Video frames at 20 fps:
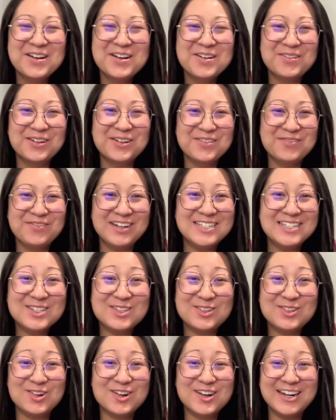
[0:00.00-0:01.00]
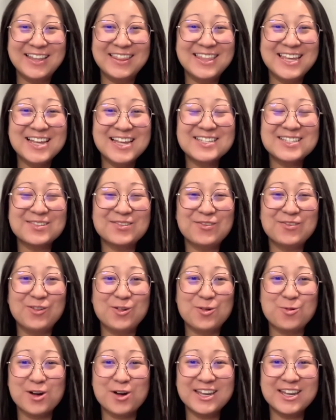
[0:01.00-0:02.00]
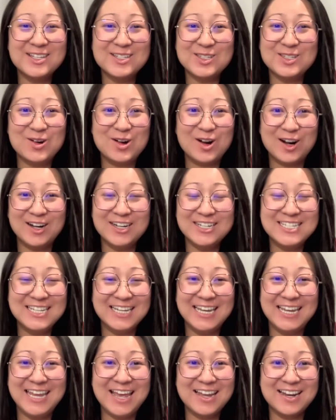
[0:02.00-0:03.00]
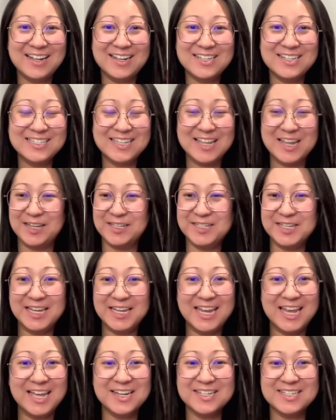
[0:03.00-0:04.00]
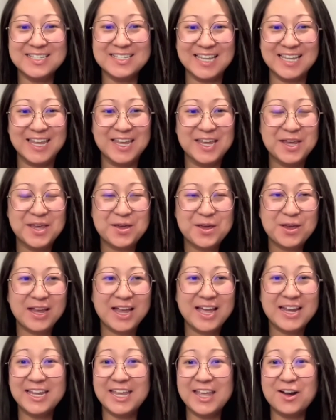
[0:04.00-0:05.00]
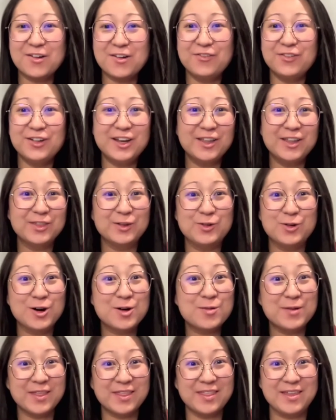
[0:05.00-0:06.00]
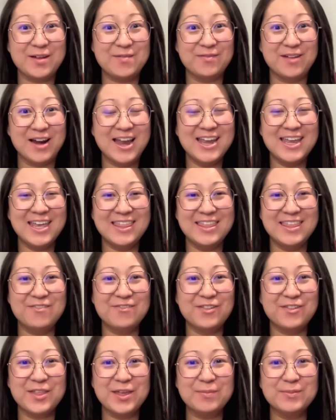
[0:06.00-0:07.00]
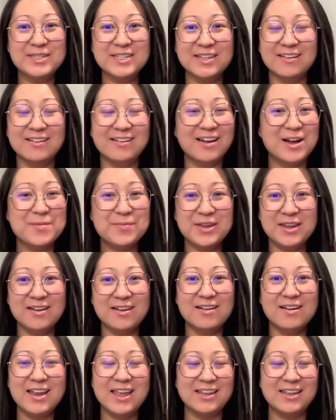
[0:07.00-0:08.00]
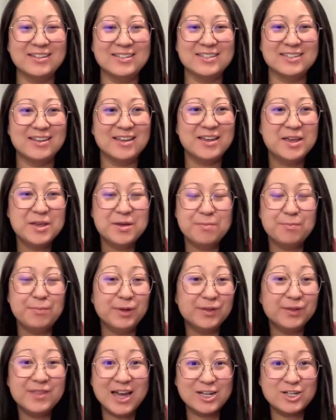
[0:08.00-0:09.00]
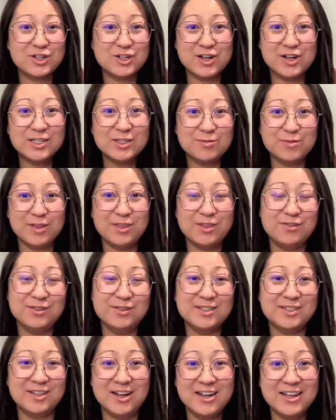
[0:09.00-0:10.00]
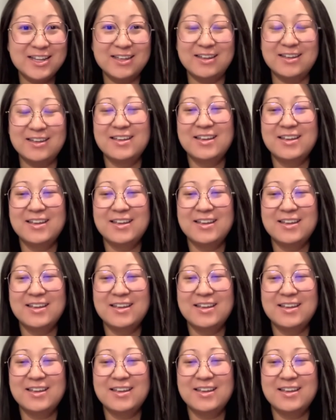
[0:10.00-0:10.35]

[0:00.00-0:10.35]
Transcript: What a fun story. Thanks for working so hard to get us kind of get our foot in the door with them, right? And then for them to come here and build that trust with Usana.